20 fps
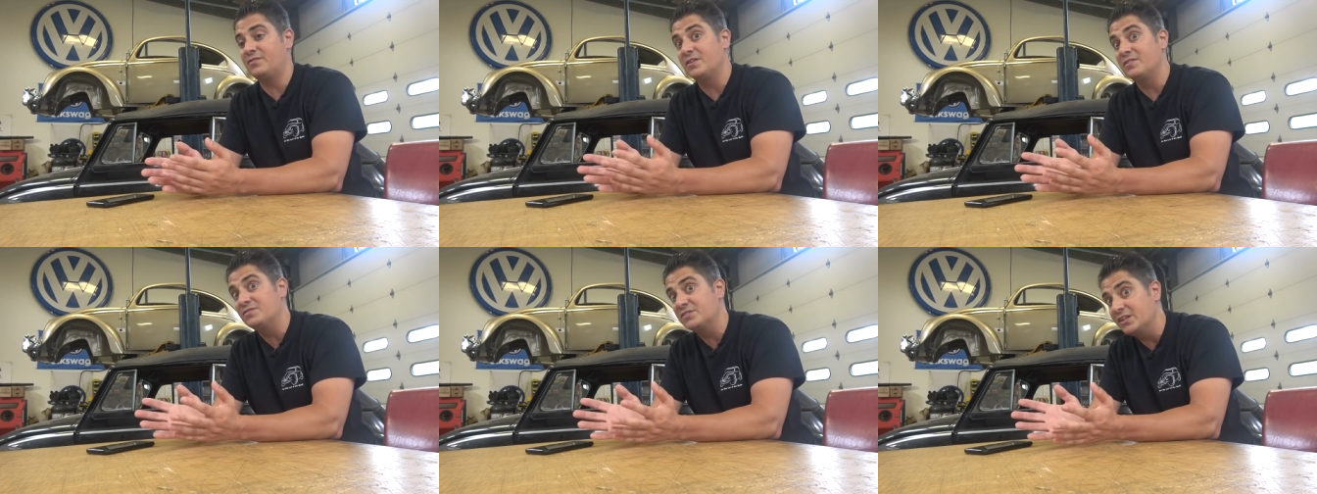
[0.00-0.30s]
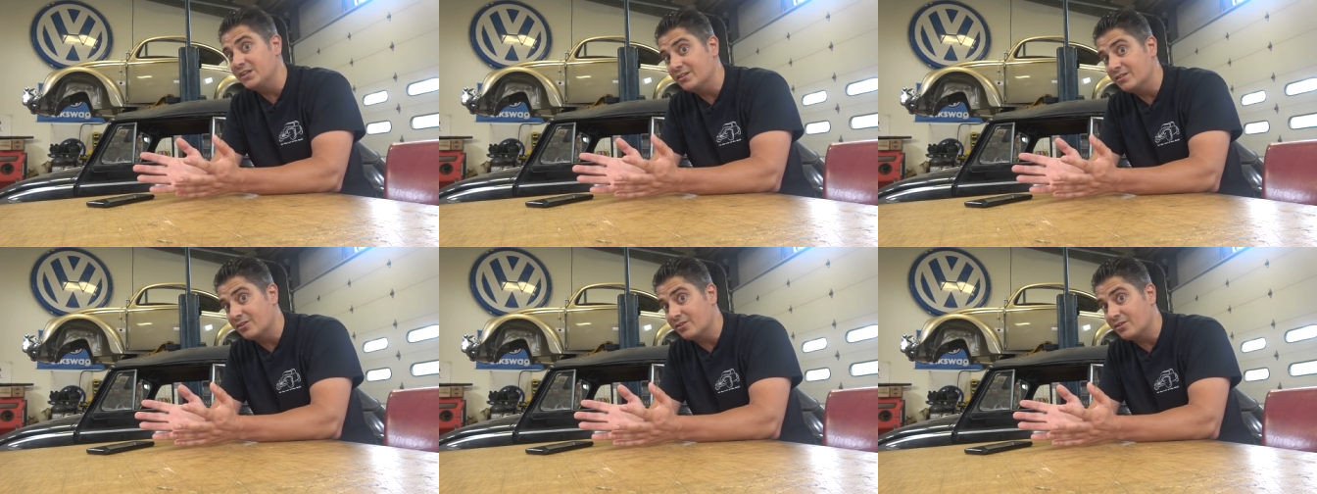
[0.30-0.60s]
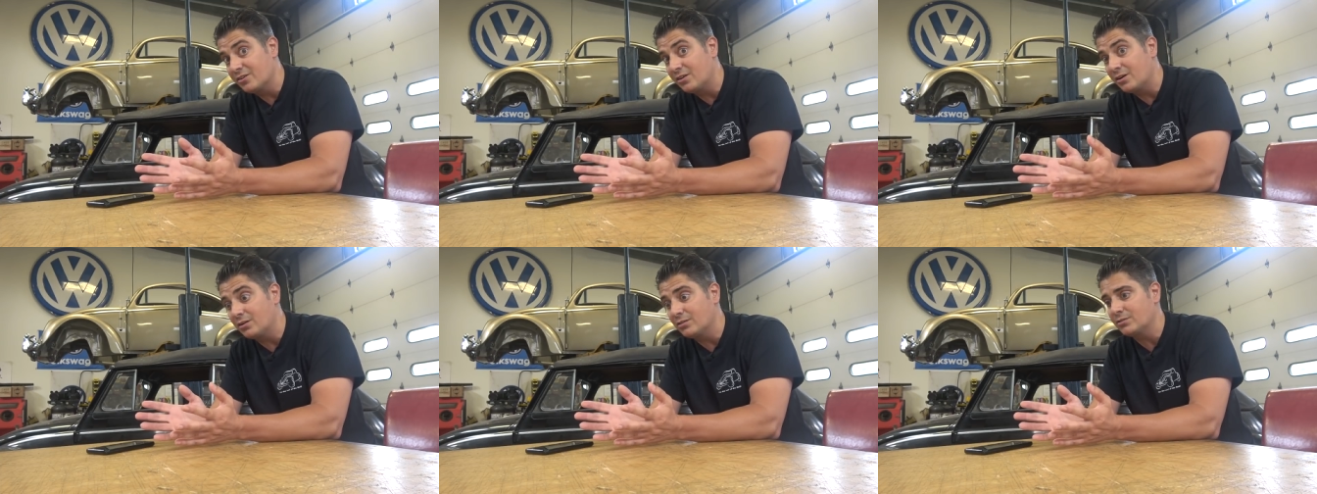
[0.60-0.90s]

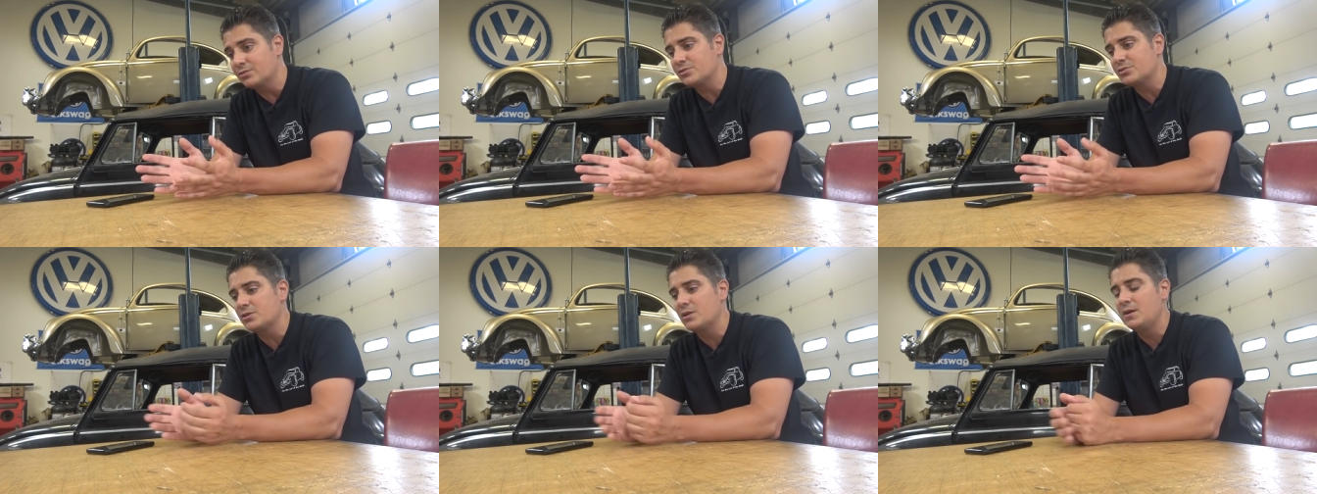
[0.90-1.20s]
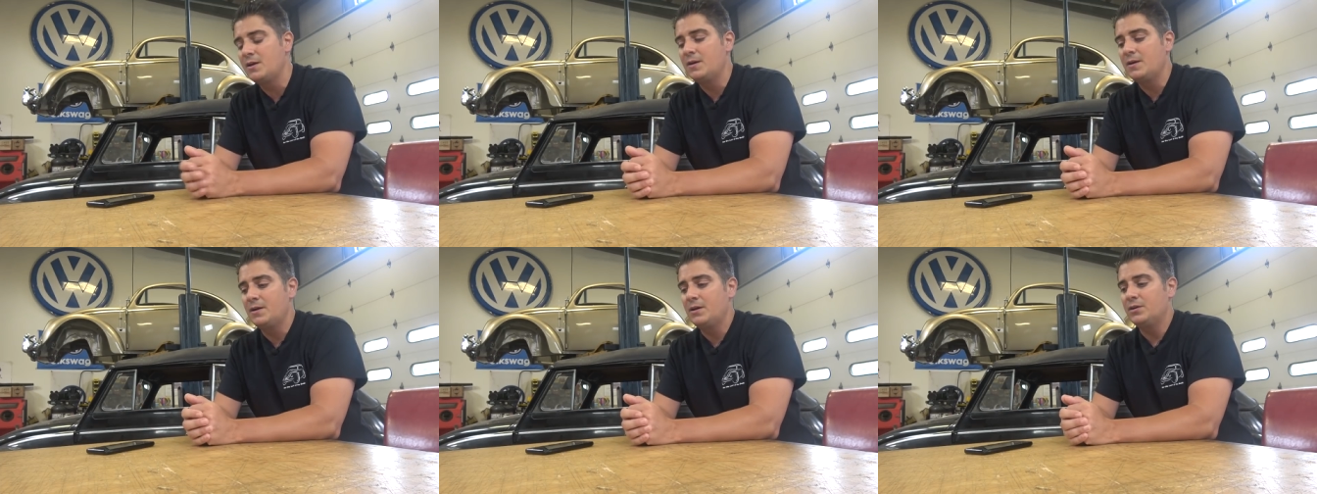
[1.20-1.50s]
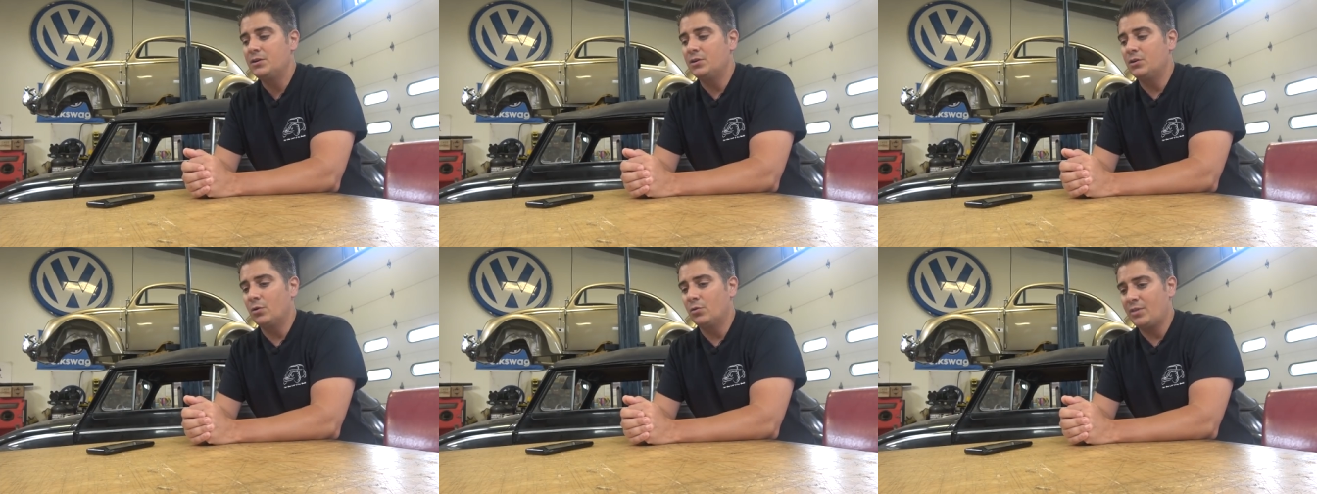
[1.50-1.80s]
$1,500,
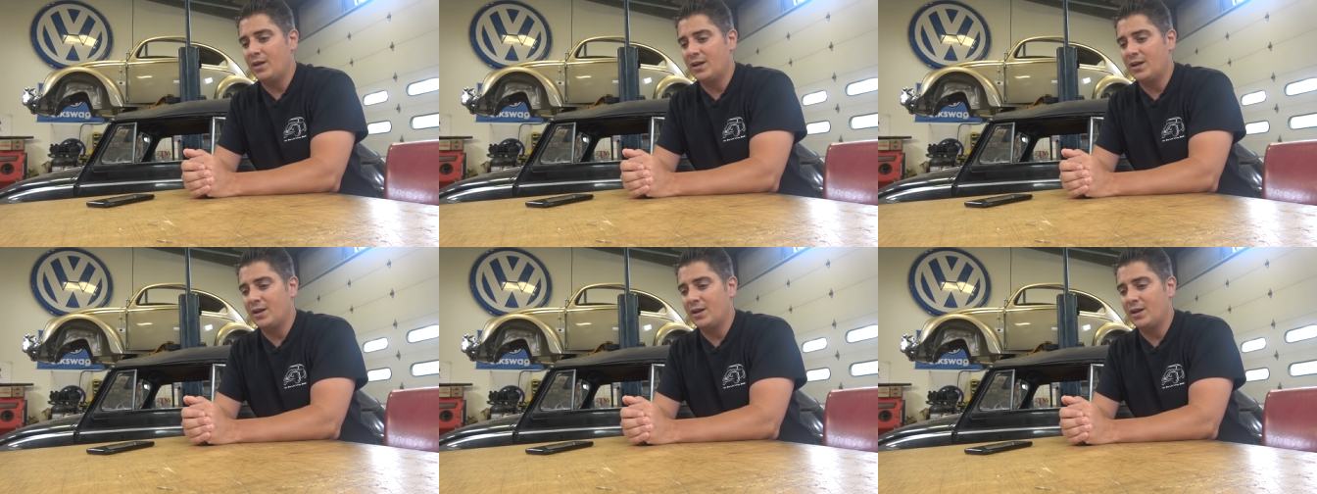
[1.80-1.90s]
you know,